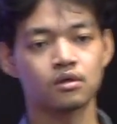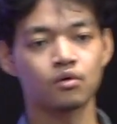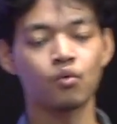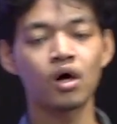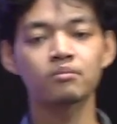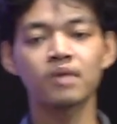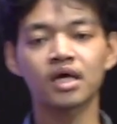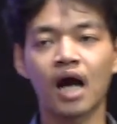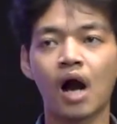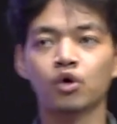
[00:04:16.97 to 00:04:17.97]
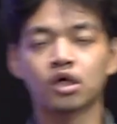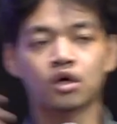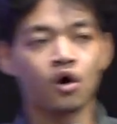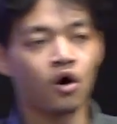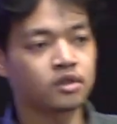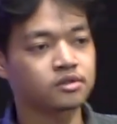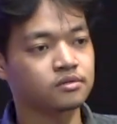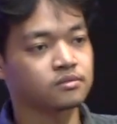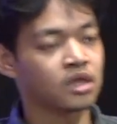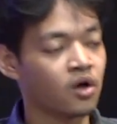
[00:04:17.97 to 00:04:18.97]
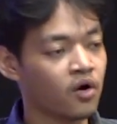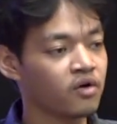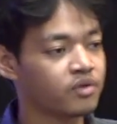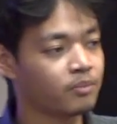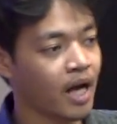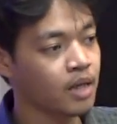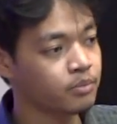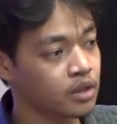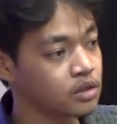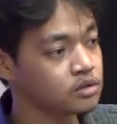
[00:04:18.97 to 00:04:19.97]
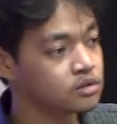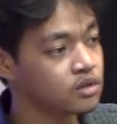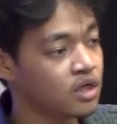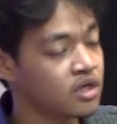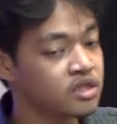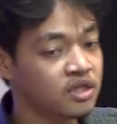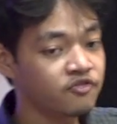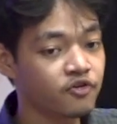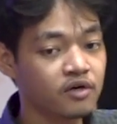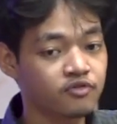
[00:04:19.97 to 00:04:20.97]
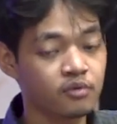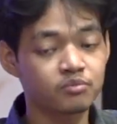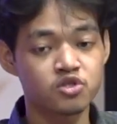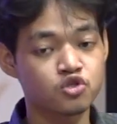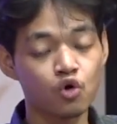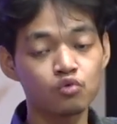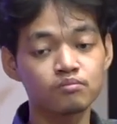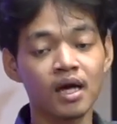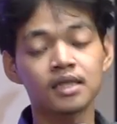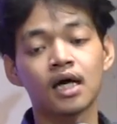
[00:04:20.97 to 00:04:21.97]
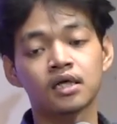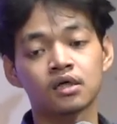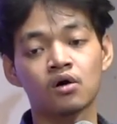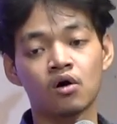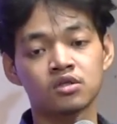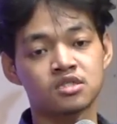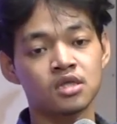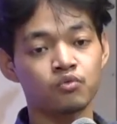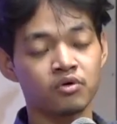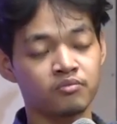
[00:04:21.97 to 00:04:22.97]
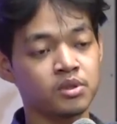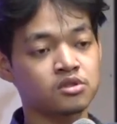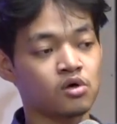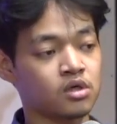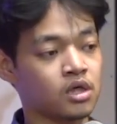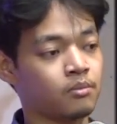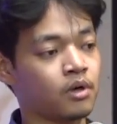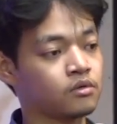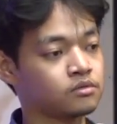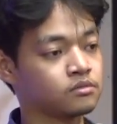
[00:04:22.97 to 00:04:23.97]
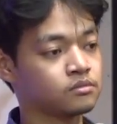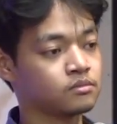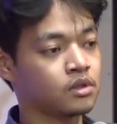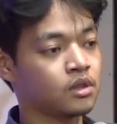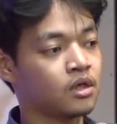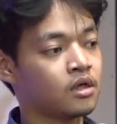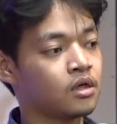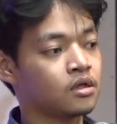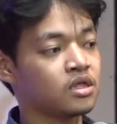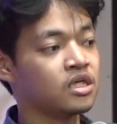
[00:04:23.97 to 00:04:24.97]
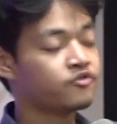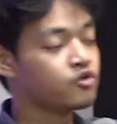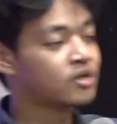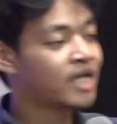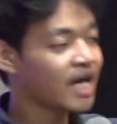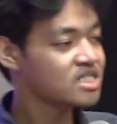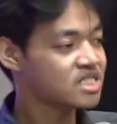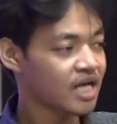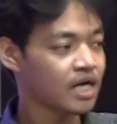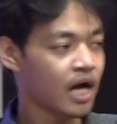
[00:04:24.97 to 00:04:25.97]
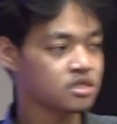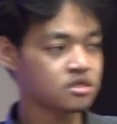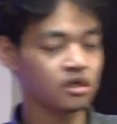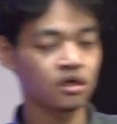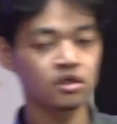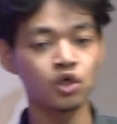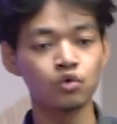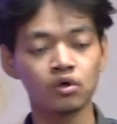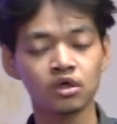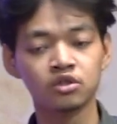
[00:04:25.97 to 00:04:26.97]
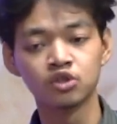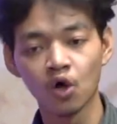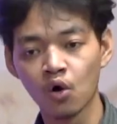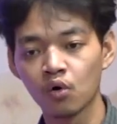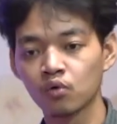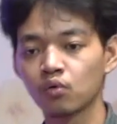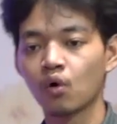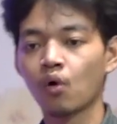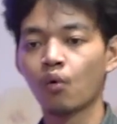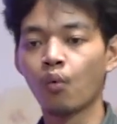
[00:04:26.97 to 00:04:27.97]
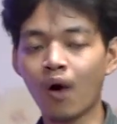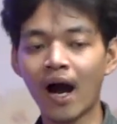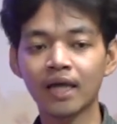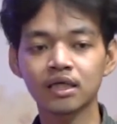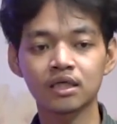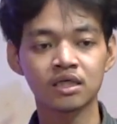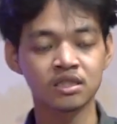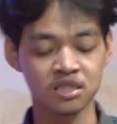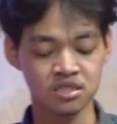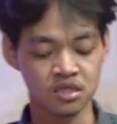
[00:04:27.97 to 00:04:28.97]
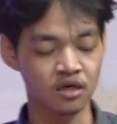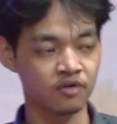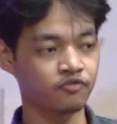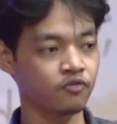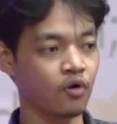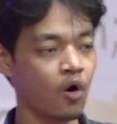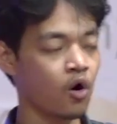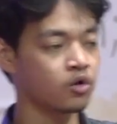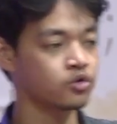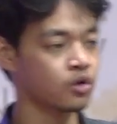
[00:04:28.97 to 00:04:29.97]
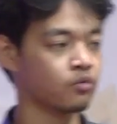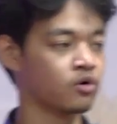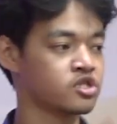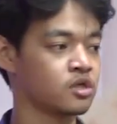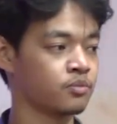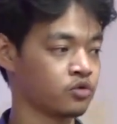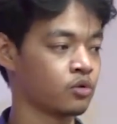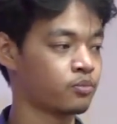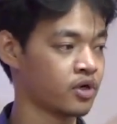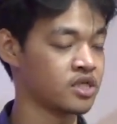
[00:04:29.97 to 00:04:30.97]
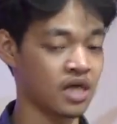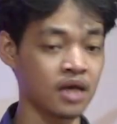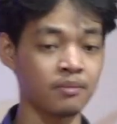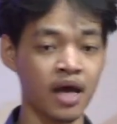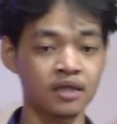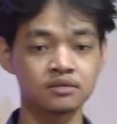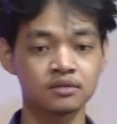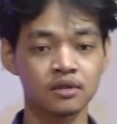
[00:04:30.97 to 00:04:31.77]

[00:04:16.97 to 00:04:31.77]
What makes our God, the God of the Bible, different from the so many other gods that we've been talking about? If you get that answer, you will know why he deserves all your worship and your praise. Amen?